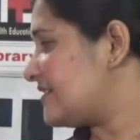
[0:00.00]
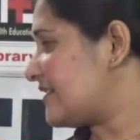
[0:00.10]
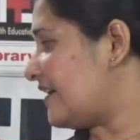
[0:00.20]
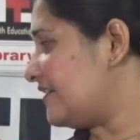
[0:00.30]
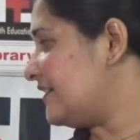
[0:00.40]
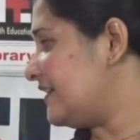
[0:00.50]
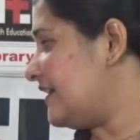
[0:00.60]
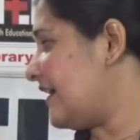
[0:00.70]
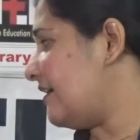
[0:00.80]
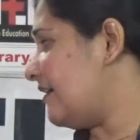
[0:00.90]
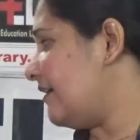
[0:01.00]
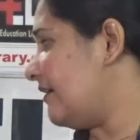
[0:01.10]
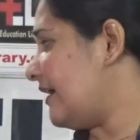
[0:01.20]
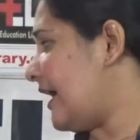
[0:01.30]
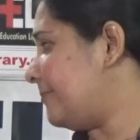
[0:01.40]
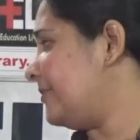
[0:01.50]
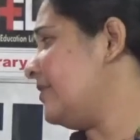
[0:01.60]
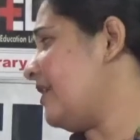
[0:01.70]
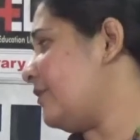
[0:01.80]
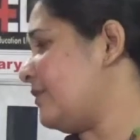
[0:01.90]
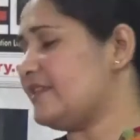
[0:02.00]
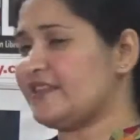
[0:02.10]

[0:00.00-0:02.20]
currently happen are one,